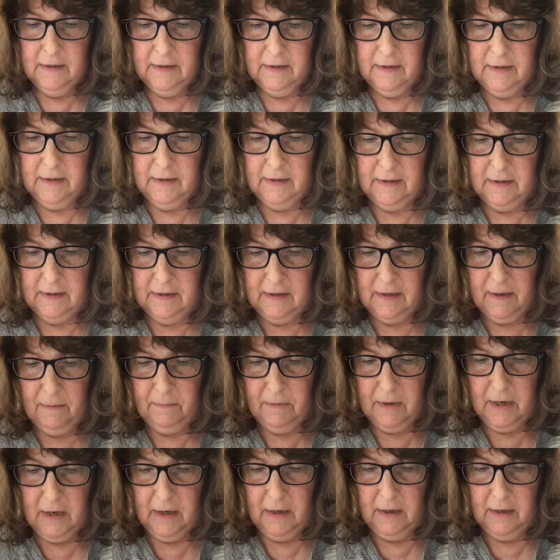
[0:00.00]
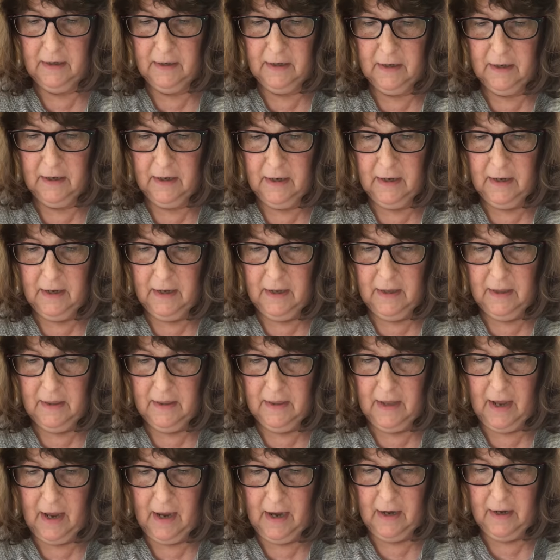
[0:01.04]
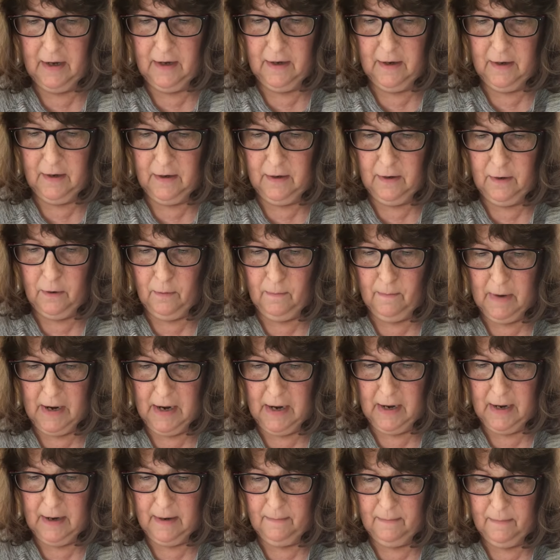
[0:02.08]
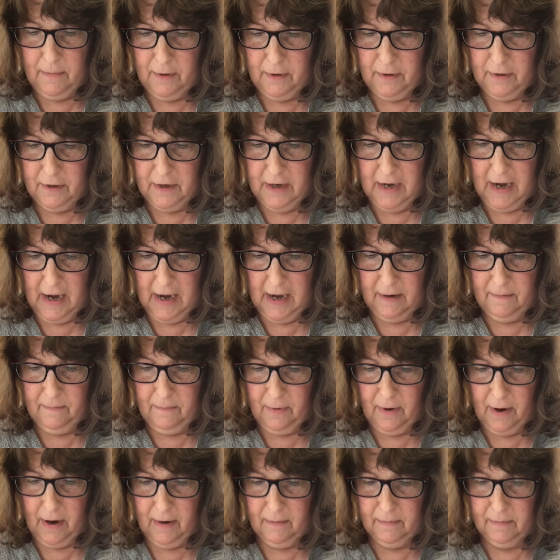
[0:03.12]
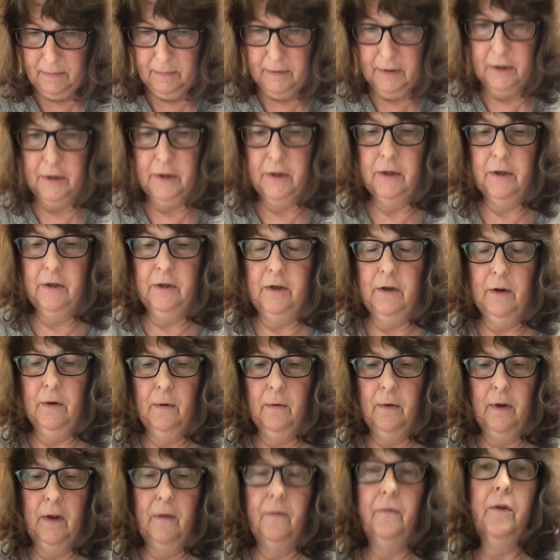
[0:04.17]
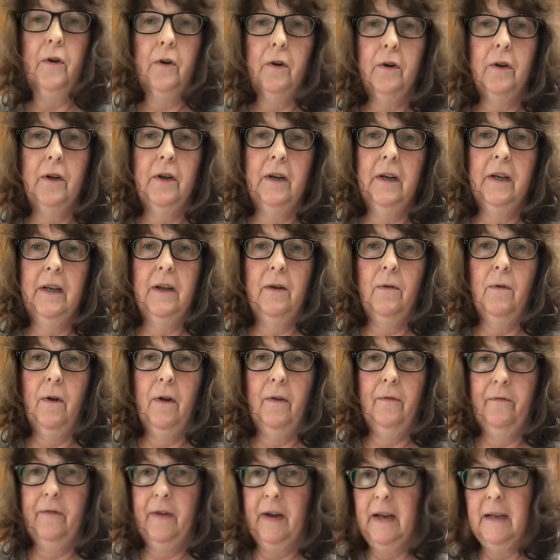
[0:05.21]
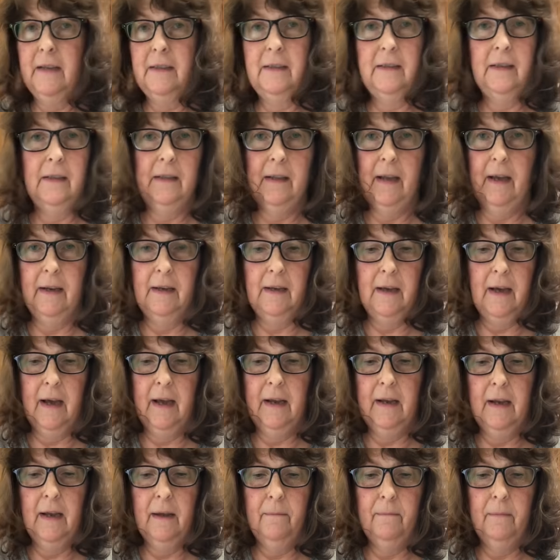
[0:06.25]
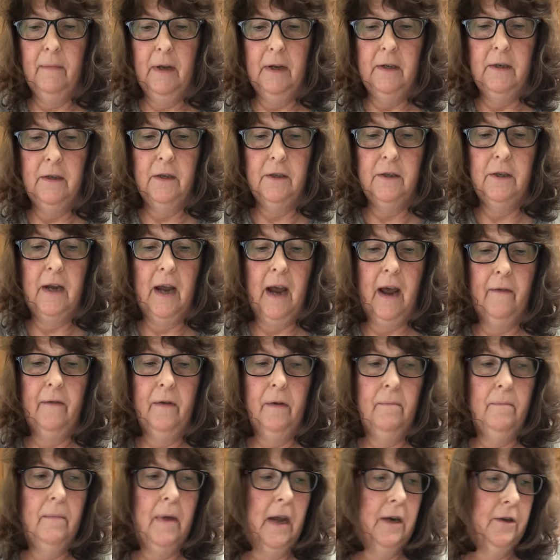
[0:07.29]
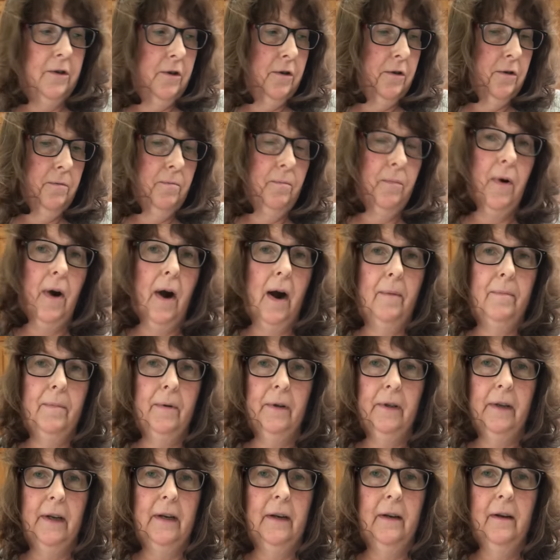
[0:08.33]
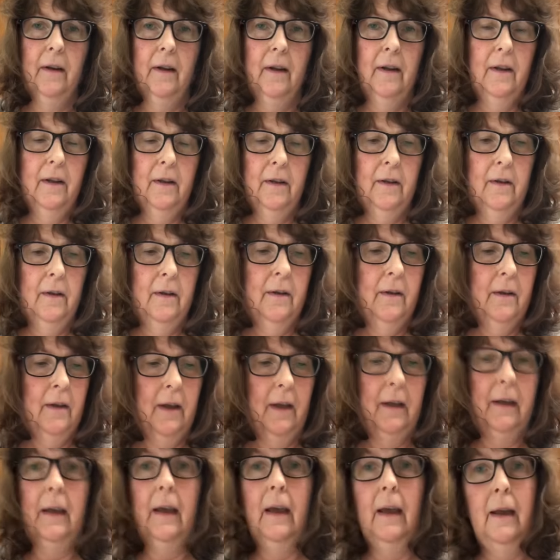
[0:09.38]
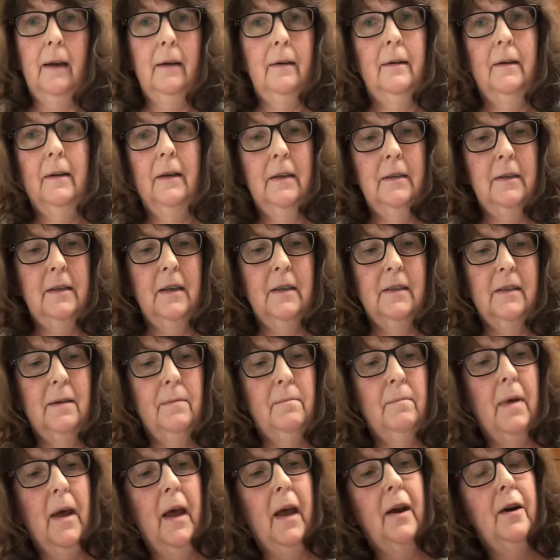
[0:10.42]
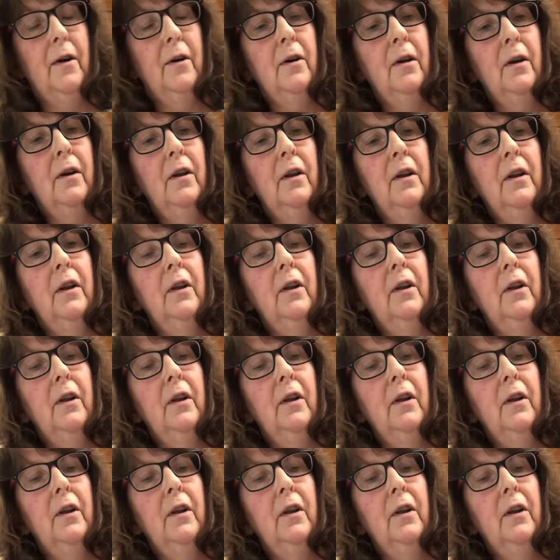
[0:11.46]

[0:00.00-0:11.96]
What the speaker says: This is something that your mom or dad probably should do if you're going to get all fancy like I am and just have it measured properly. Again, it doesn't matter.